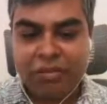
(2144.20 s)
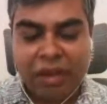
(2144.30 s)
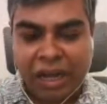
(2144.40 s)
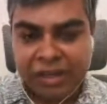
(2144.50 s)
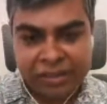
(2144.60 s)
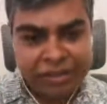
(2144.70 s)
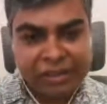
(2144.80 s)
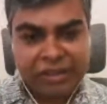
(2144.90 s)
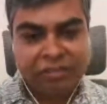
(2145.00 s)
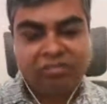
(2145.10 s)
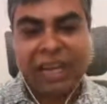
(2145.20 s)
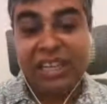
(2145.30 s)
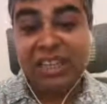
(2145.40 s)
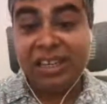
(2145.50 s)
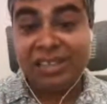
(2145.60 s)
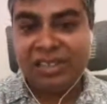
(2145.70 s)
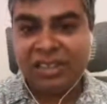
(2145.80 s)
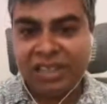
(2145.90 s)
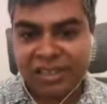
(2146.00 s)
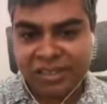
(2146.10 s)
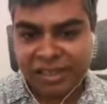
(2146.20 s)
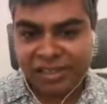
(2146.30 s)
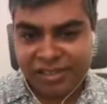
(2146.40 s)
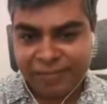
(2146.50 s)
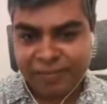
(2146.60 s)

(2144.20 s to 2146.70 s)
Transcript: One, by increasing their sales.